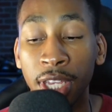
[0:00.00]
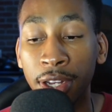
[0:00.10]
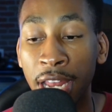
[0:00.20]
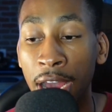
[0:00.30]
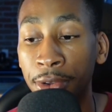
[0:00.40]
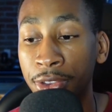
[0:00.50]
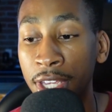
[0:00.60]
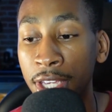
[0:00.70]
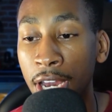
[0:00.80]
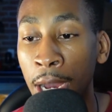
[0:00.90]
Now,
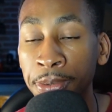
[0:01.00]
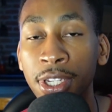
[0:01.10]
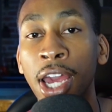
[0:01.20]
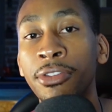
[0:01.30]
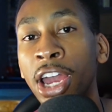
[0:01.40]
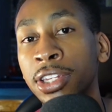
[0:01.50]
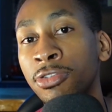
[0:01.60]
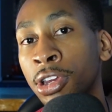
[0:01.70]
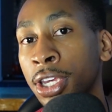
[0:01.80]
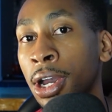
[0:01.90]
the upside of active
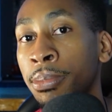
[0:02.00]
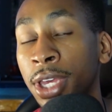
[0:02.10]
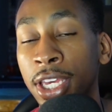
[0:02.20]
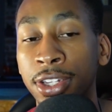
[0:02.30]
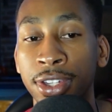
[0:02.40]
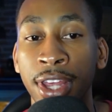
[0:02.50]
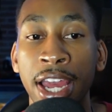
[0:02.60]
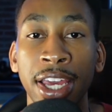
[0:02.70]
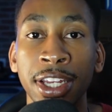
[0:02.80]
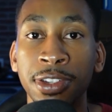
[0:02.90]
income is
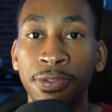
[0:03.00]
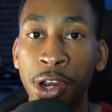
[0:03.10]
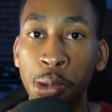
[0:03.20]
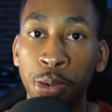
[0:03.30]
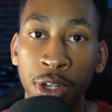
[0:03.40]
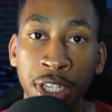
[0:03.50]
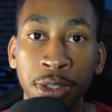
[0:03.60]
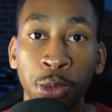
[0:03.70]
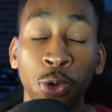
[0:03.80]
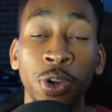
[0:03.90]
that it's very
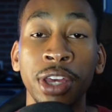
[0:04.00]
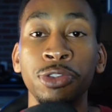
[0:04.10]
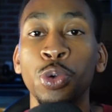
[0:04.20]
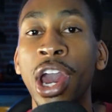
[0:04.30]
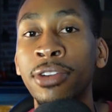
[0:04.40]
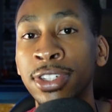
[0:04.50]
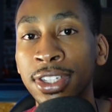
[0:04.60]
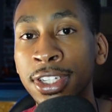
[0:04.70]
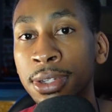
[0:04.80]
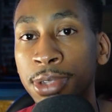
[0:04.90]
predictable if you have a
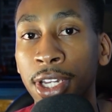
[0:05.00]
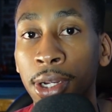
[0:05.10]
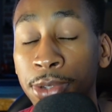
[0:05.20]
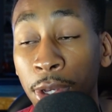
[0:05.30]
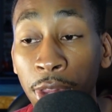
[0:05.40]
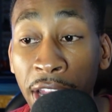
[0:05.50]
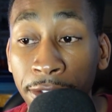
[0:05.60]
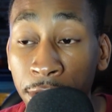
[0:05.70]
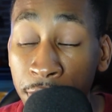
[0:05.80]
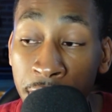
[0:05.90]
system set up. So like
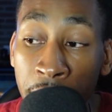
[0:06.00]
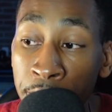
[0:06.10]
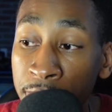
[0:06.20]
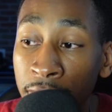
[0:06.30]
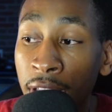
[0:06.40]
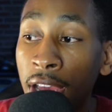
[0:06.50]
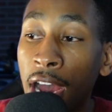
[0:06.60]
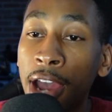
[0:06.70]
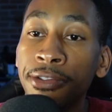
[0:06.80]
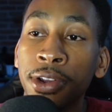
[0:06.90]
for DMs,
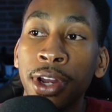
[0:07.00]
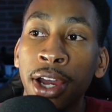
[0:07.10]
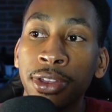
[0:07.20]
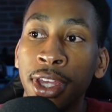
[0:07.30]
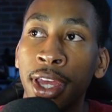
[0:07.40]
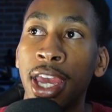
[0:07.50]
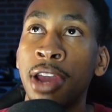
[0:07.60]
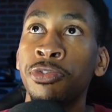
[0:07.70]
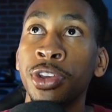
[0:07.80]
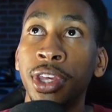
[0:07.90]
I figured out that
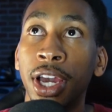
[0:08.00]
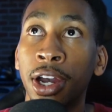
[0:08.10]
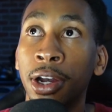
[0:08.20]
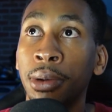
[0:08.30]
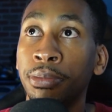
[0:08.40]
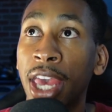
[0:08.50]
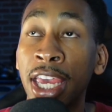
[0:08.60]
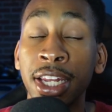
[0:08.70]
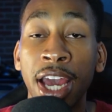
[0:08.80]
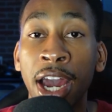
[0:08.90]
every
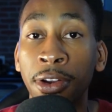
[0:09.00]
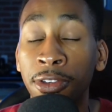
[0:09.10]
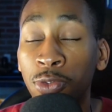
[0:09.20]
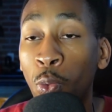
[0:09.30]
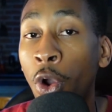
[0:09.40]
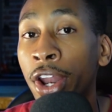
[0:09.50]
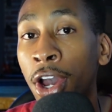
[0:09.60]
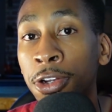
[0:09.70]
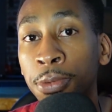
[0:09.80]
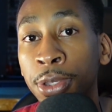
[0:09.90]
8 out of
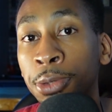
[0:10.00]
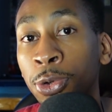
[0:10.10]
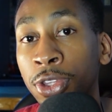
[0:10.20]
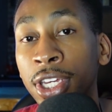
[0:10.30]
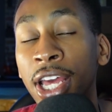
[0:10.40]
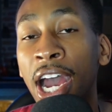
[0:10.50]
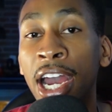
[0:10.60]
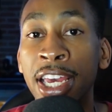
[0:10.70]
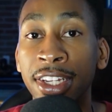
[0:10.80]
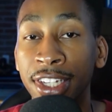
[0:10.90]
100 people that
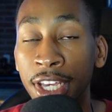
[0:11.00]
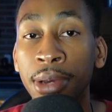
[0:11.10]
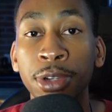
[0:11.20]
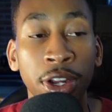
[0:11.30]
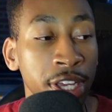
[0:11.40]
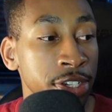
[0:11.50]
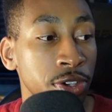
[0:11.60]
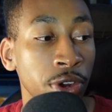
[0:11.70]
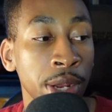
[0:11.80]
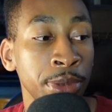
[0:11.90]
I DM'd on
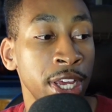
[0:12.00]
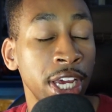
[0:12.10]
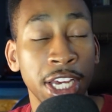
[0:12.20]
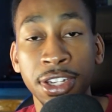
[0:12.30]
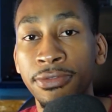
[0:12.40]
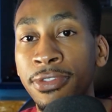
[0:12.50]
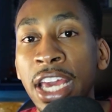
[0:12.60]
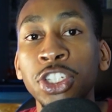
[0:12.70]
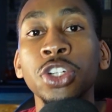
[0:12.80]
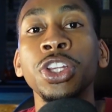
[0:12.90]
Instagram is
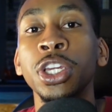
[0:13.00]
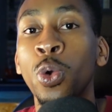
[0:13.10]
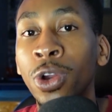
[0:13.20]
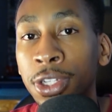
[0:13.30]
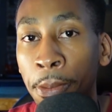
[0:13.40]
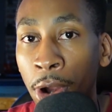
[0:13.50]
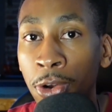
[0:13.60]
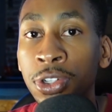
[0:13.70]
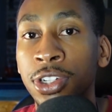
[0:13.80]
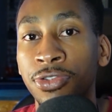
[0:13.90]
eventually going to
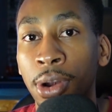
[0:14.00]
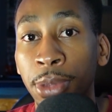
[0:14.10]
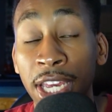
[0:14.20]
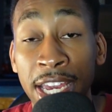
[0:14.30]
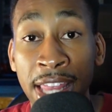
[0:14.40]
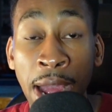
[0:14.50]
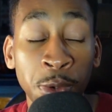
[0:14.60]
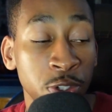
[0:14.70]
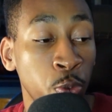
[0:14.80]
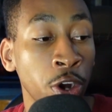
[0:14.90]
purchase from me. And that
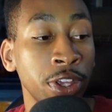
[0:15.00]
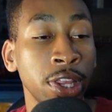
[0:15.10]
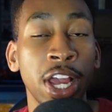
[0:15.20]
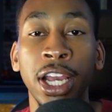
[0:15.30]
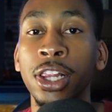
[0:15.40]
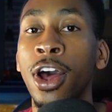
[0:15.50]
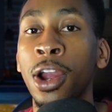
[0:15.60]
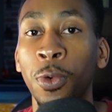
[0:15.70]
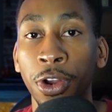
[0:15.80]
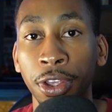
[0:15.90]
was working like
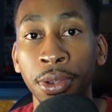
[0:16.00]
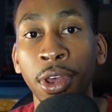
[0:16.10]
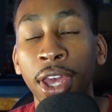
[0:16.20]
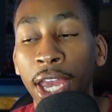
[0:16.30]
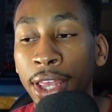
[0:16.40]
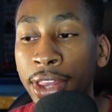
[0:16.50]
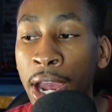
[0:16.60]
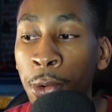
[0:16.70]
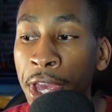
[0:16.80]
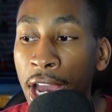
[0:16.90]
clockwork. And
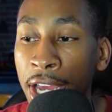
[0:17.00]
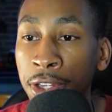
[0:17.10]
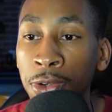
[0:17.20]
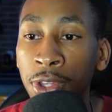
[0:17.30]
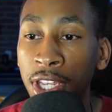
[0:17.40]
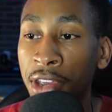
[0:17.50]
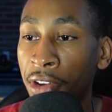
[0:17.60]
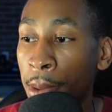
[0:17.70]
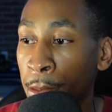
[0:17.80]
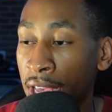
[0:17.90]
that way I knew that if
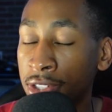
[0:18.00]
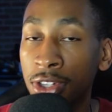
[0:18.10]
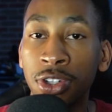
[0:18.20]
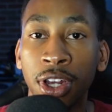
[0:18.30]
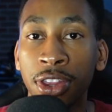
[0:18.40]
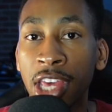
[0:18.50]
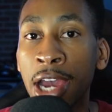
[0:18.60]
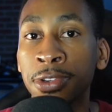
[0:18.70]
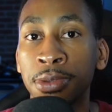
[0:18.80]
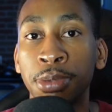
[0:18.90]
I message
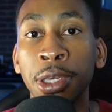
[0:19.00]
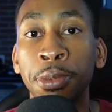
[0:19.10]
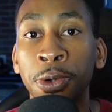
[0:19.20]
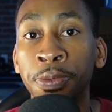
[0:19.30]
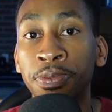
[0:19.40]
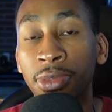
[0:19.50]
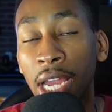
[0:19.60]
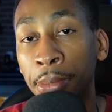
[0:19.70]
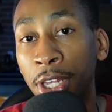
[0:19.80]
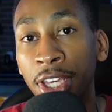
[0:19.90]
1,000 people,
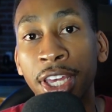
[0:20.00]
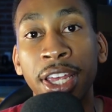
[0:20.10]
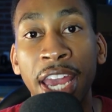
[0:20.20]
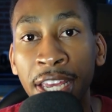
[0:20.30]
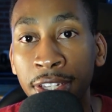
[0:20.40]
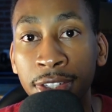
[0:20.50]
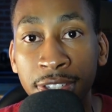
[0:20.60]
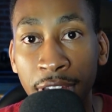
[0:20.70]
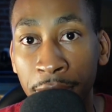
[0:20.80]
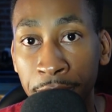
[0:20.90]
I'm going to get 80
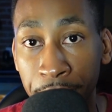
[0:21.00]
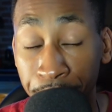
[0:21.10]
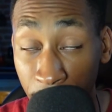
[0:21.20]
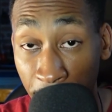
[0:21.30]
sales.